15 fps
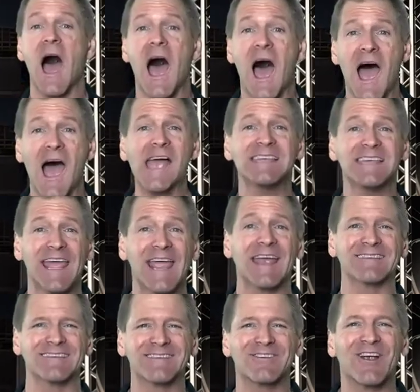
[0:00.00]
I
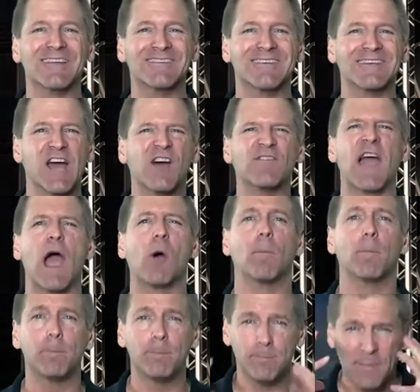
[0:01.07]
can't stress enough
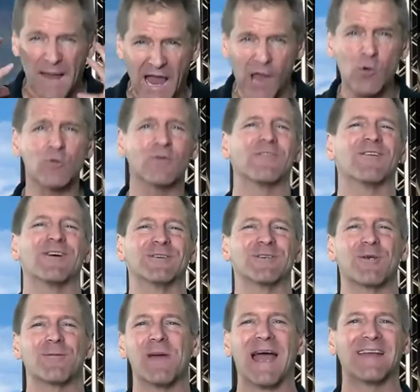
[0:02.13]
how powerful
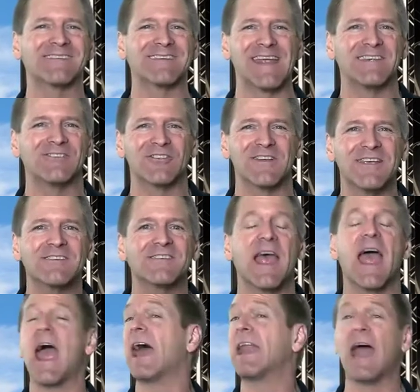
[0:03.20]
your imagination is
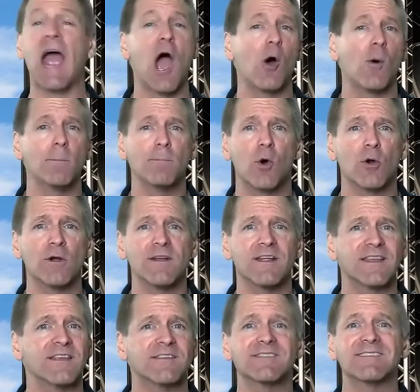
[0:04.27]
and how
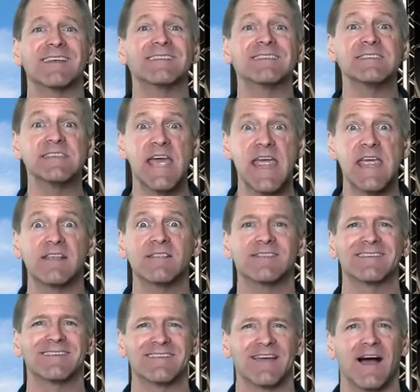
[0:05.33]
important it is to take
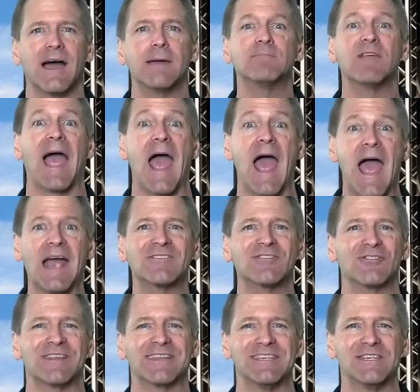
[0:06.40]
the time to
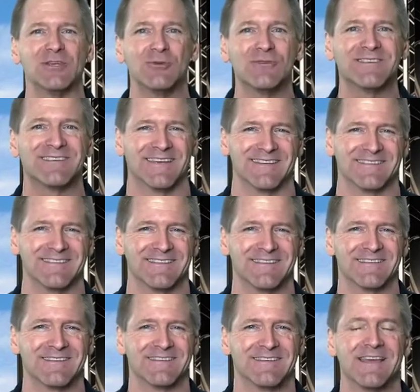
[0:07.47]
actually use it.
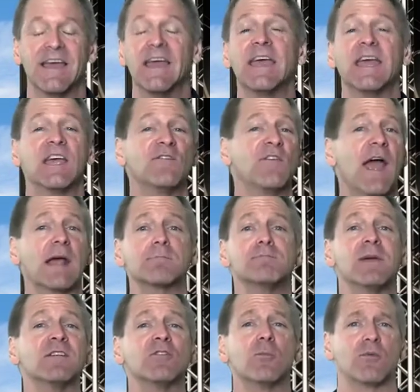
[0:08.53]
In fact,
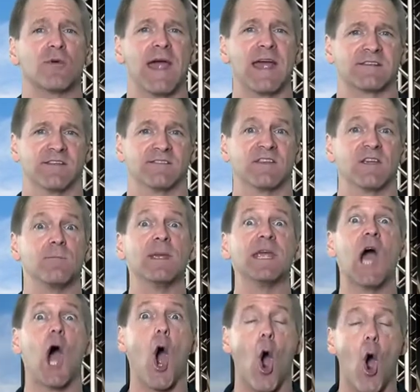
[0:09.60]
mental practice can be
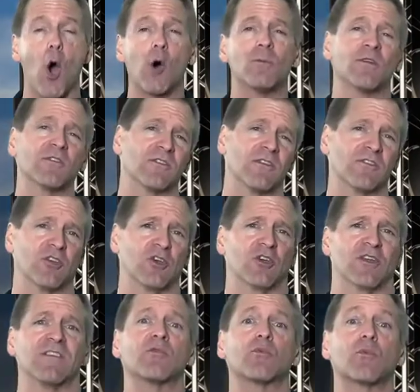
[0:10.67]
almost as
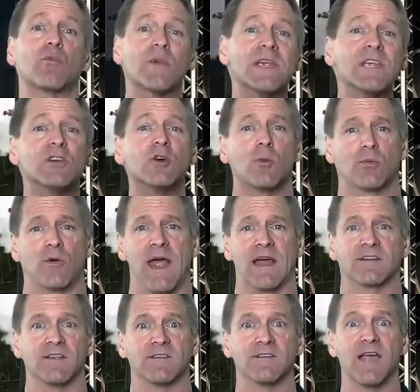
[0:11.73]
good as real
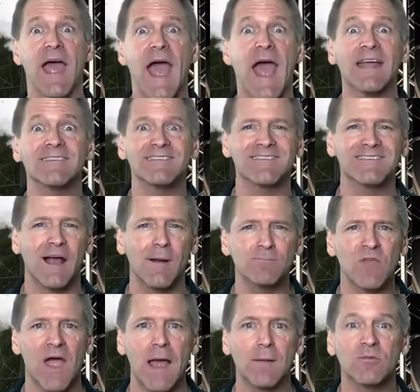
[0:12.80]
practice, and
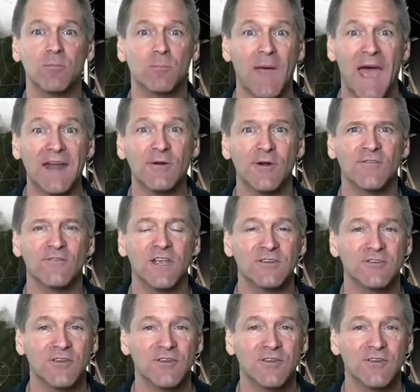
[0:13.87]
sometimes better if you